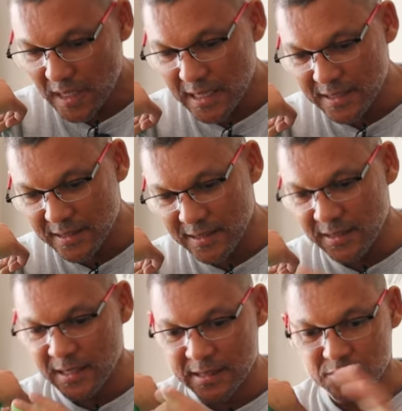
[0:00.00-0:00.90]
the
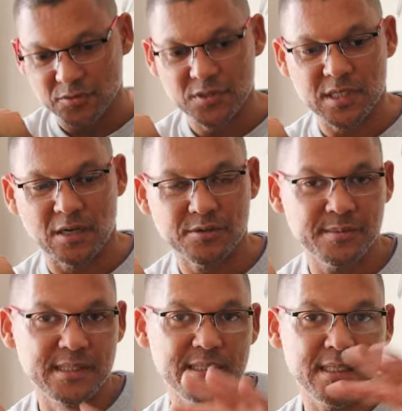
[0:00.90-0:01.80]
green light sort of just helps
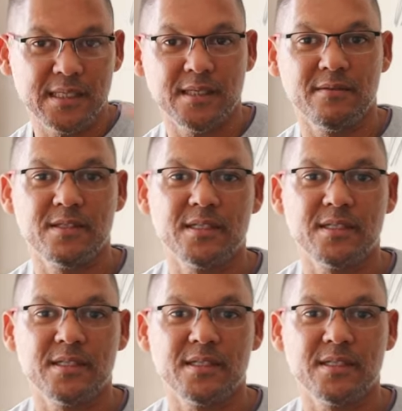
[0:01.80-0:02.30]
me see if there's